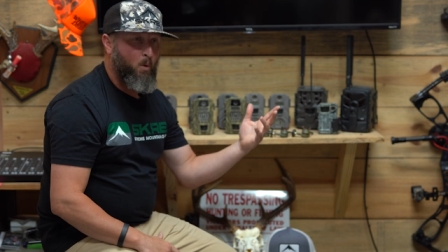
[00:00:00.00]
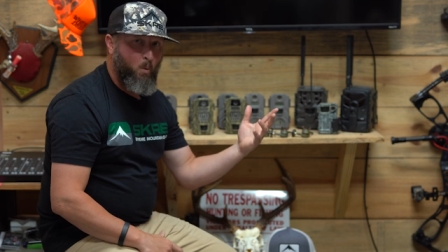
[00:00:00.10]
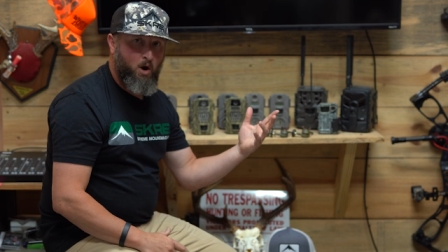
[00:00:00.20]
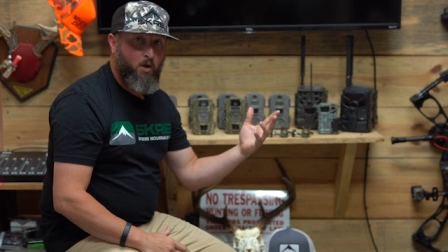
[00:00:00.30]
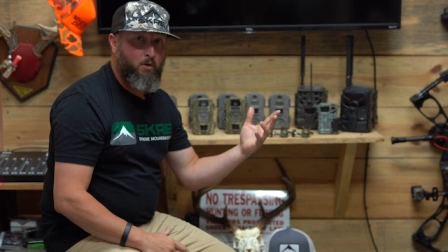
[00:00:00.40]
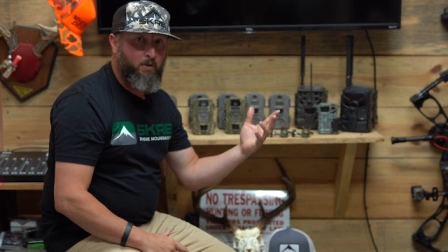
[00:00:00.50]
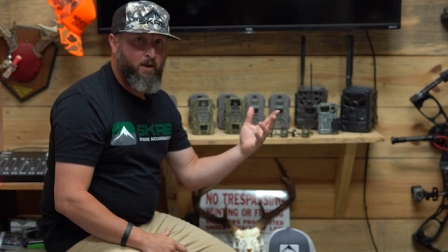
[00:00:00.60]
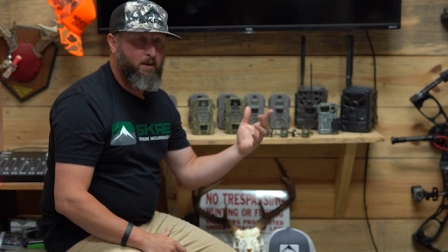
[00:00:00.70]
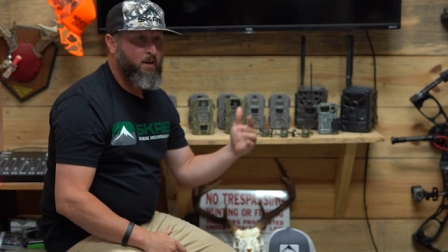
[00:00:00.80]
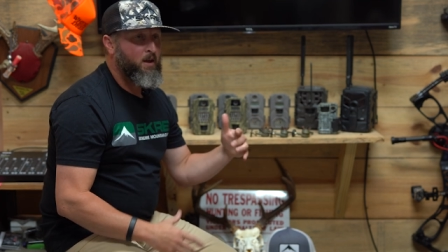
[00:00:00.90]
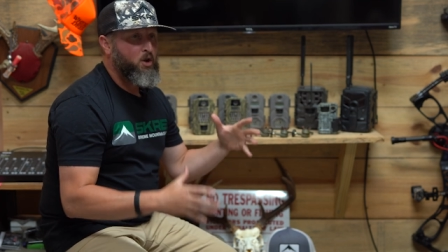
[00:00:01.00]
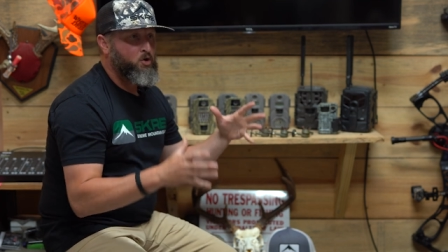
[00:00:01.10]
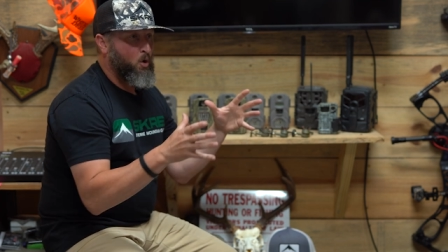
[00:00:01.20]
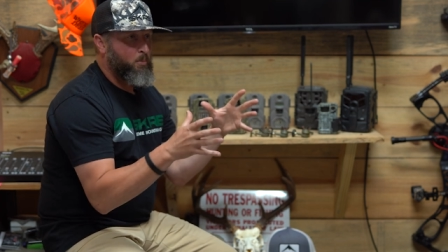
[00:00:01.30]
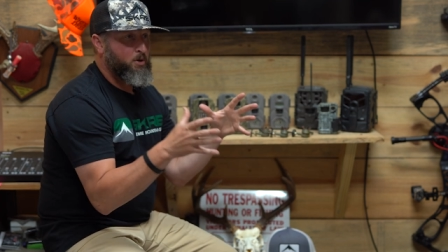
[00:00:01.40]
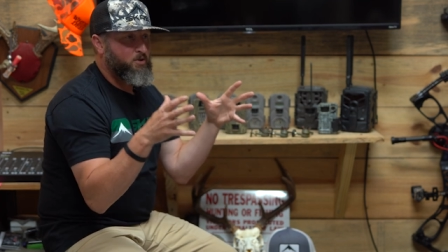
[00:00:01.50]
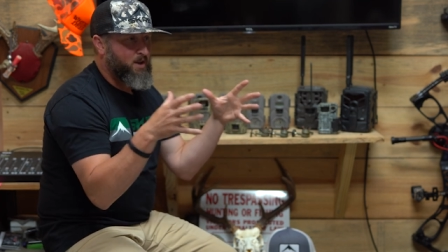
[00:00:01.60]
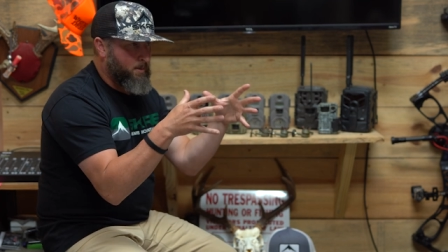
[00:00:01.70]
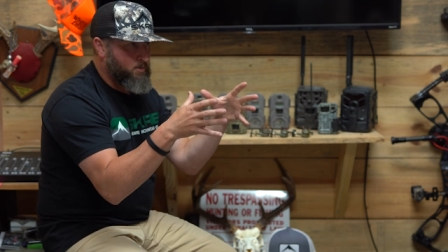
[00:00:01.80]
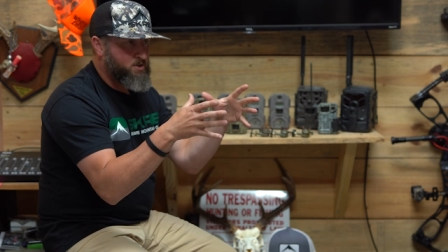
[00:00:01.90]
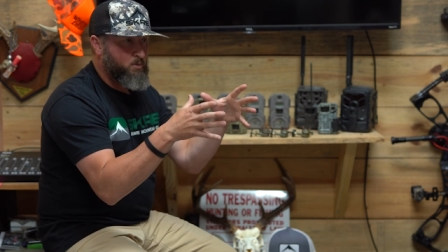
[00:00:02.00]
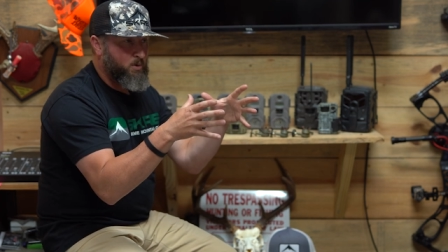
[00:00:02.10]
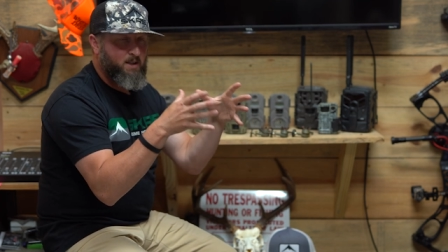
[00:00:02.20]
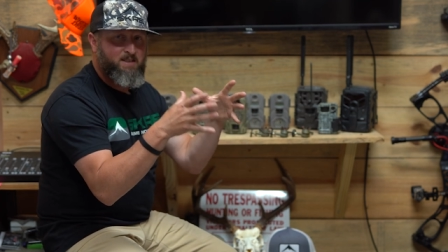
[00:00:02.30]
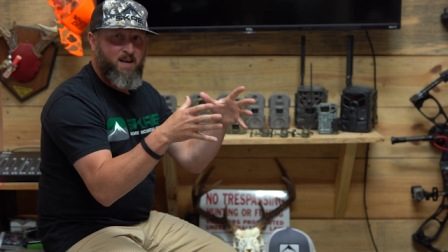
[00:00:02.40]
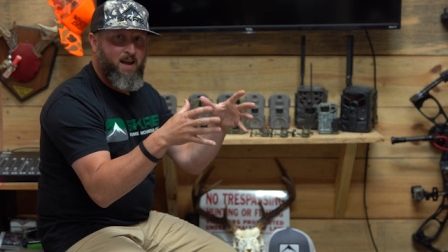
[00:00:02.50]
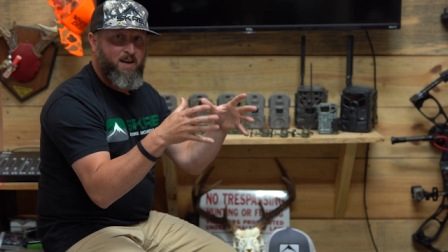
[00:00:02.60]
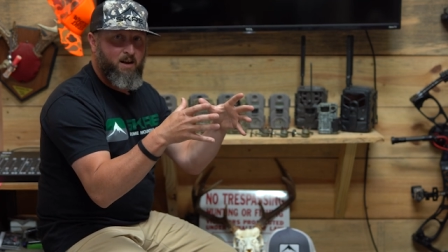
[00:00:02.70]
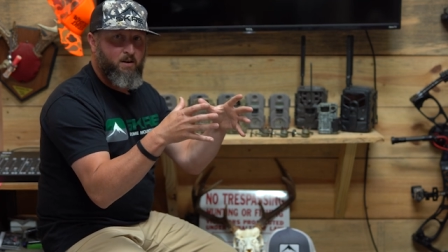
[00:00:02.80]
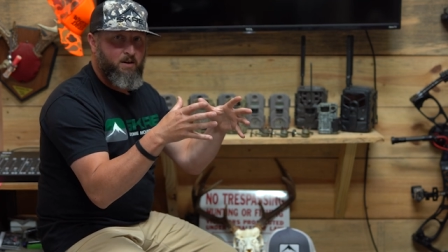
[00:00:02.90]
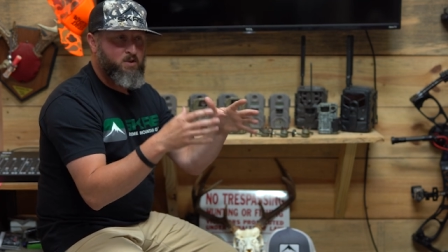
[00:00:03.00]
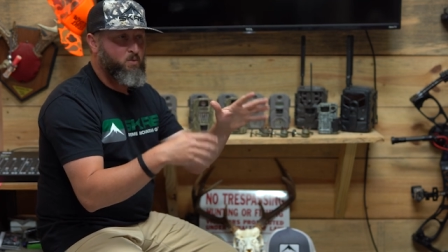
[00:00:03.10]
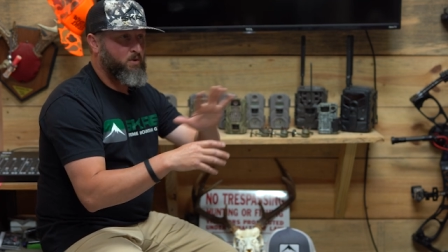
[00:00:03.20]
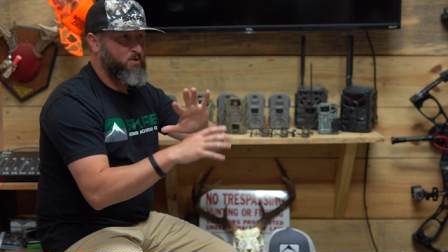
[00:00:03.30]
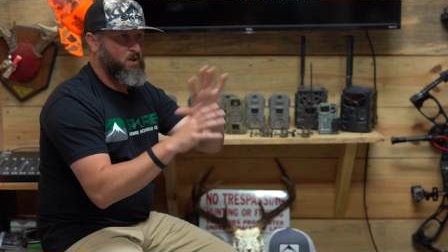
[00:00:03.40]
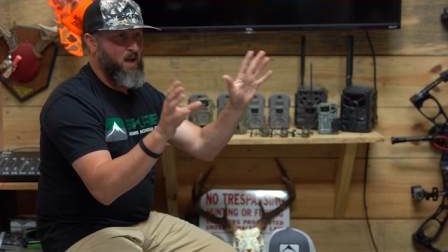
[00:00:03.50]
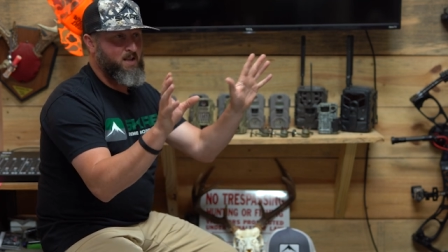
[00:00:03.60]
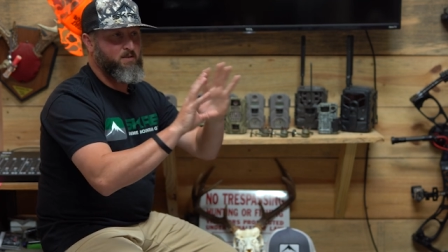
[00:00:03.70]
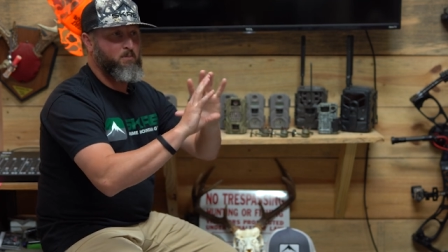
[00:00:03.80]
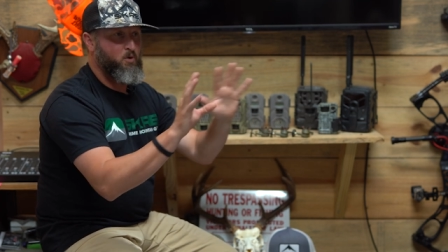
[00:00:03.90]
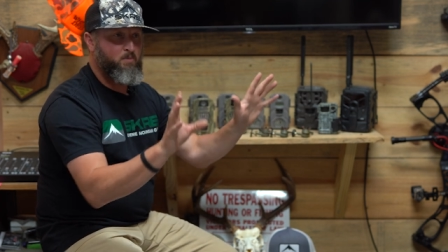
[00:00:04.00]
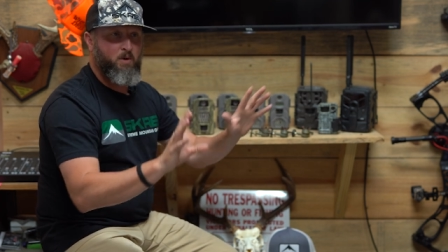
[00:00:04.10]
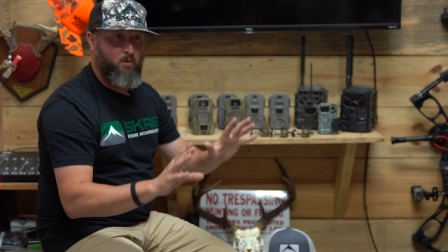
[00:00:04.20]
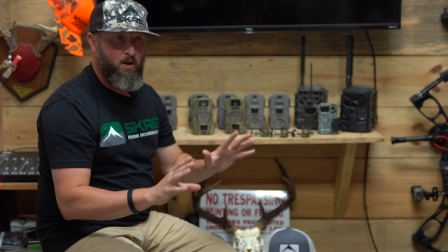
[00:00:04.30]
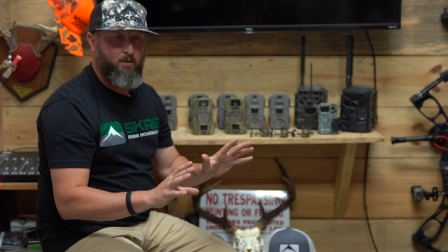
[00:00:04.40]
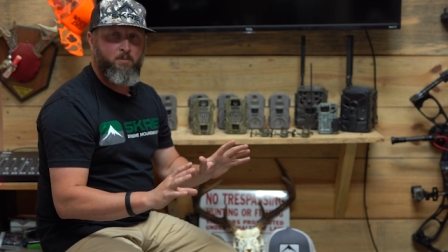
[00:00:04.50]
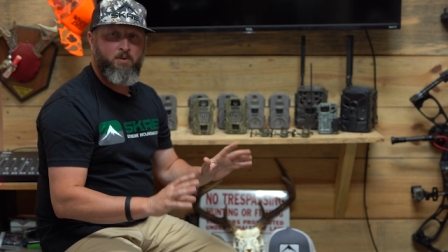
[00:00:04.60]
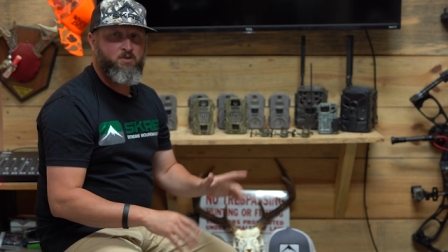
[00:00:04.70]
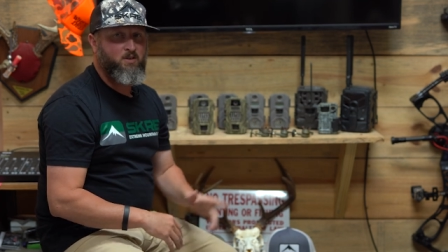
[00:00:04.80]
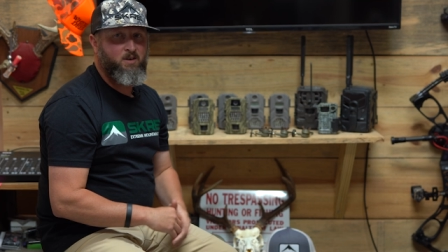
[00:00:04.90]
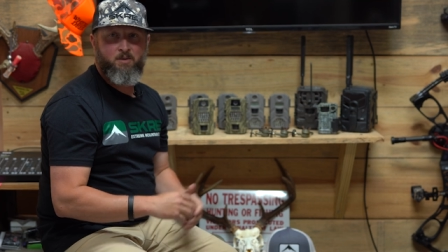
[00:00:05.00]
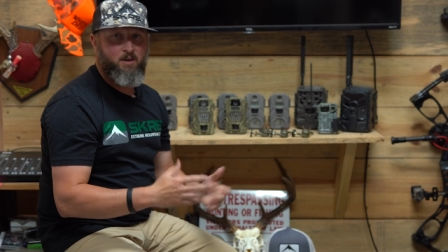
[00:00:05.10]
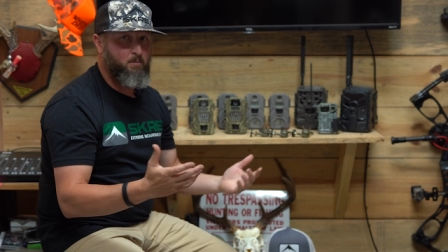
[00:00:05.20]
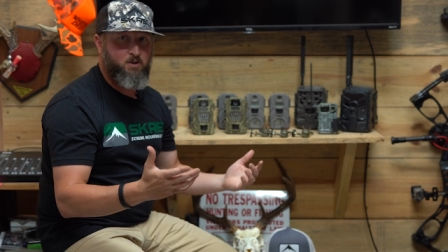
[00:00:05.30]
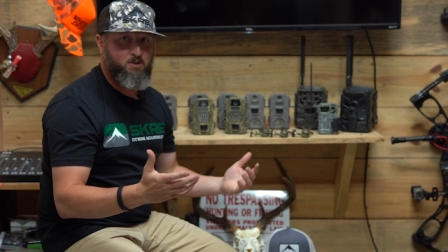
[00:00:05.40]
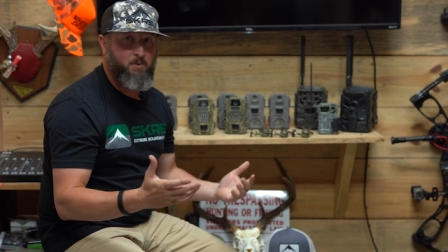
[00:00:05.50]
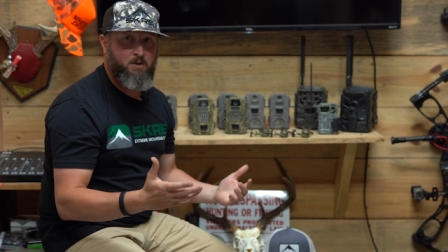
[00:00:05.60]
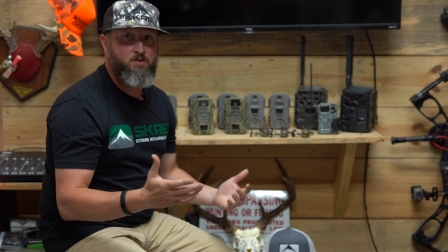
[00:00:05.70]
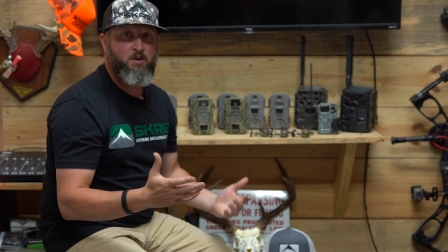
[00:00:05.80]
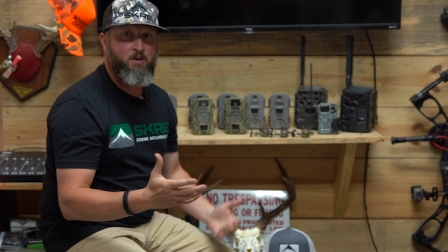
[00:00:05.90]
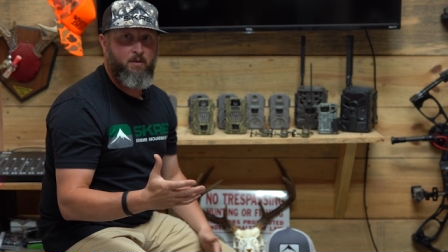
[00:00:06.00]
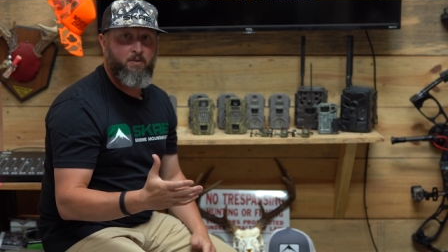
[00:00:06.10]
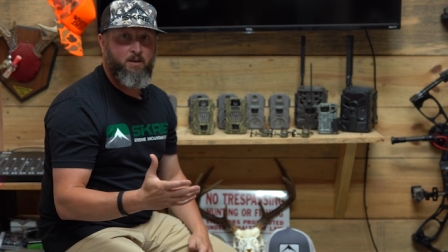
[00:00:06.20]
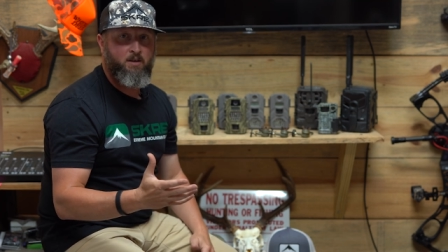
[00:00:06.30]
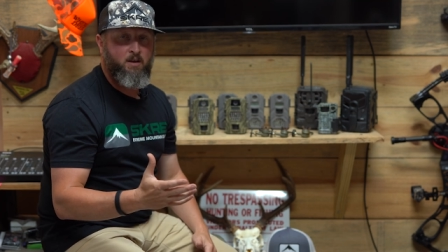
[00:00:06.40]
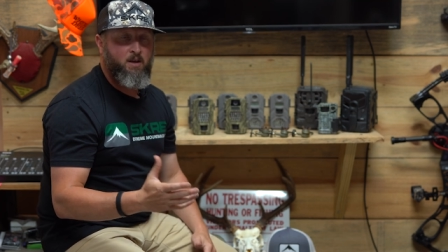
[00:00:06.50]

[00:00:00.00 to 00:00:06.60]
One other thing, don't put your cameras in really tight areas where there's lots of movement around them, because you'll end up getting a bunch of pictures of nothing.